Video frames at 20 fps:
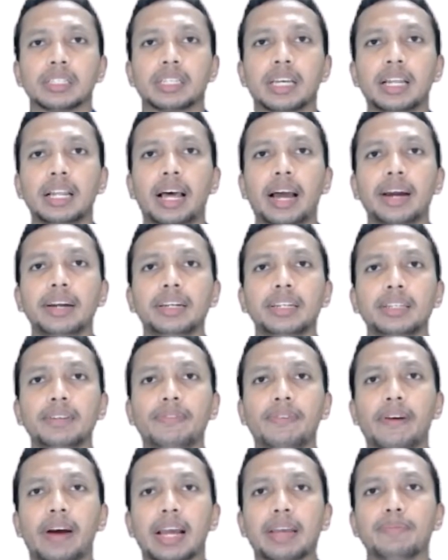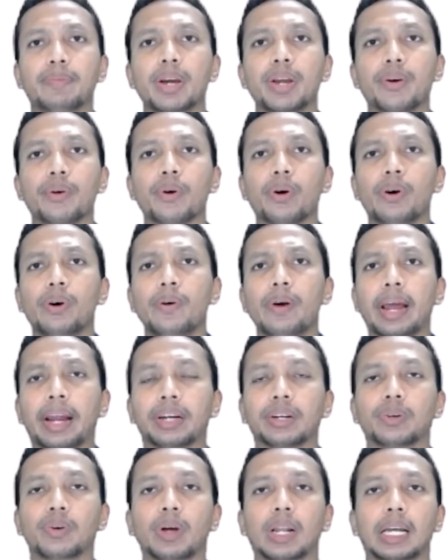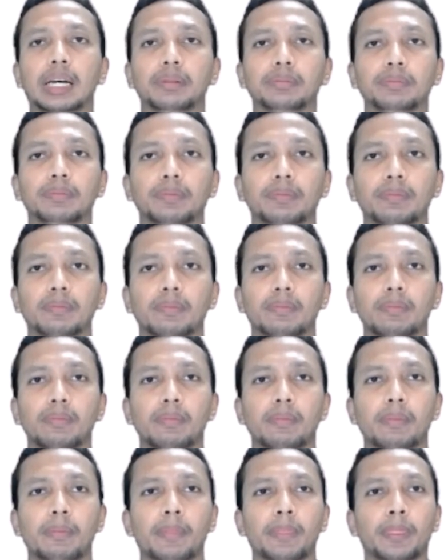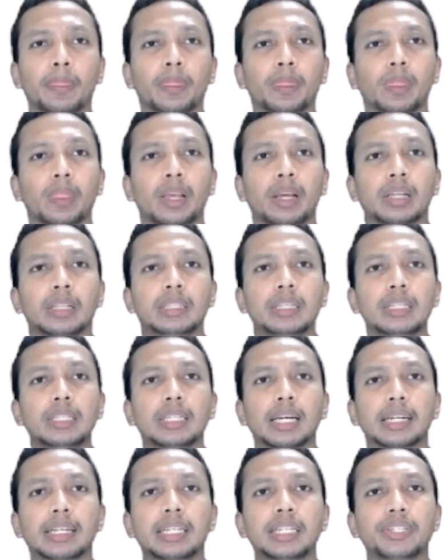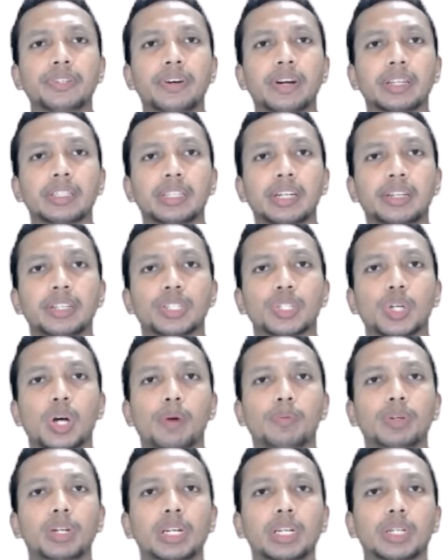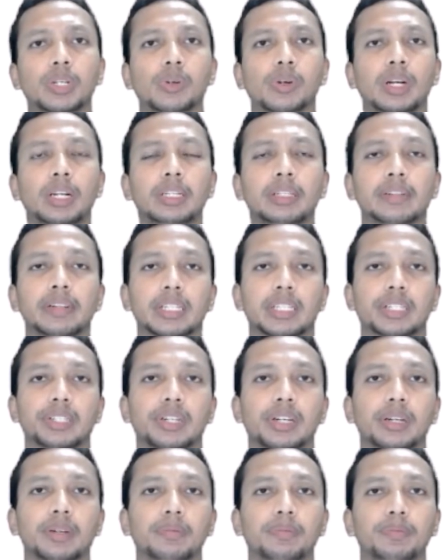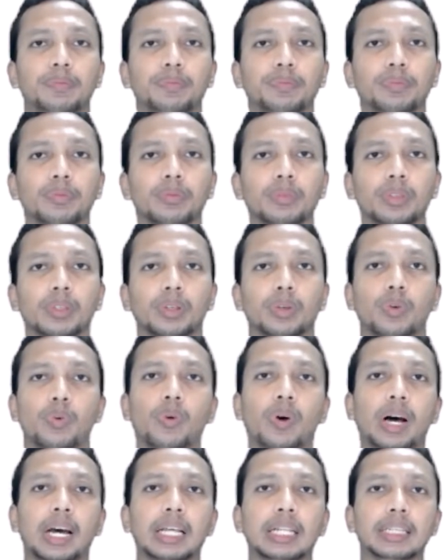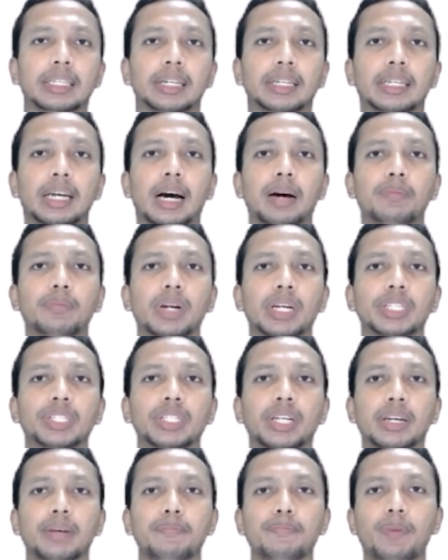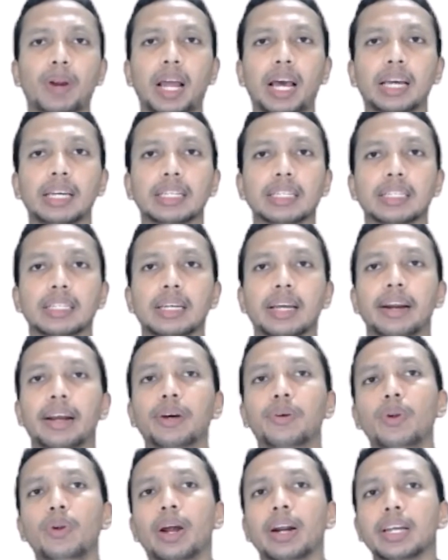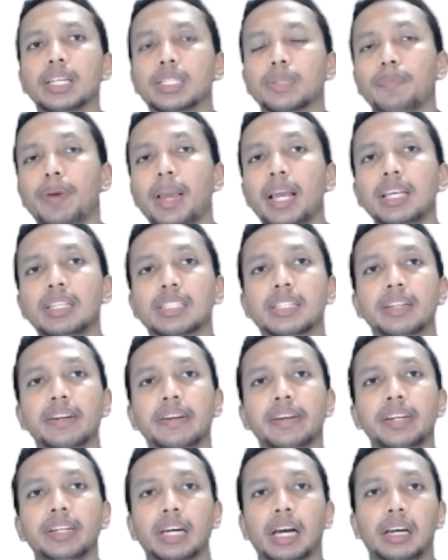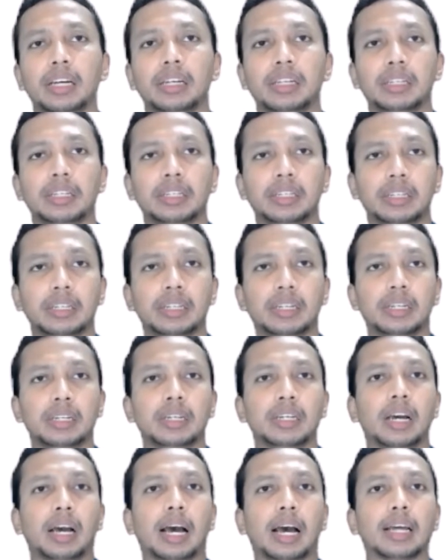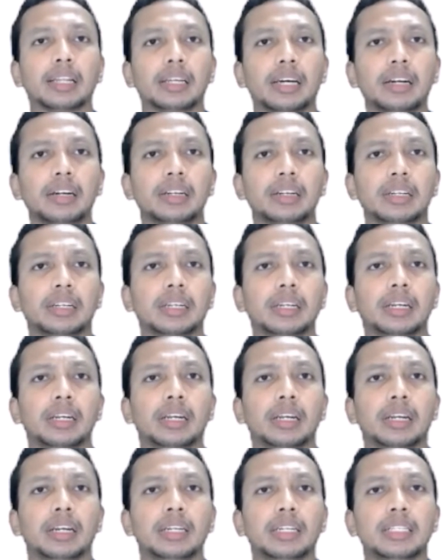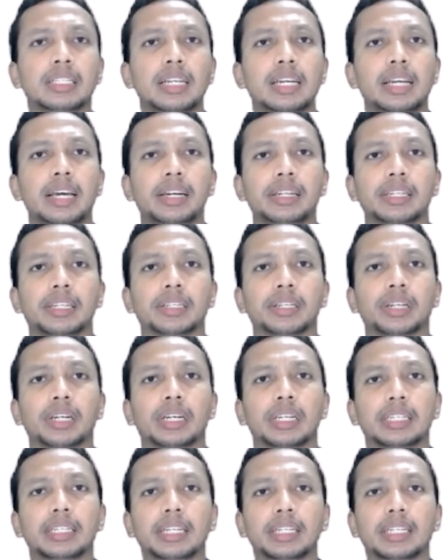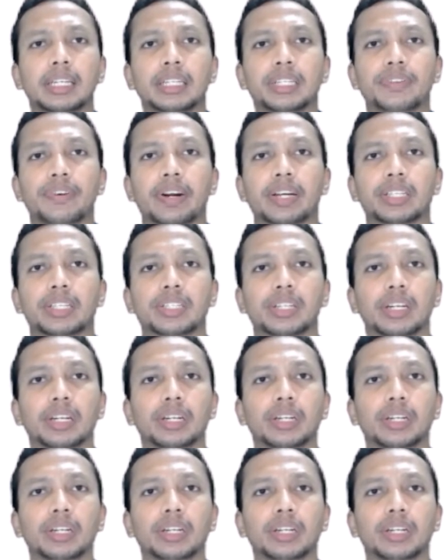identified by row and column. This data structure is commonly called raster. While the term raster implies a regular spaced grid, other tessellated data structures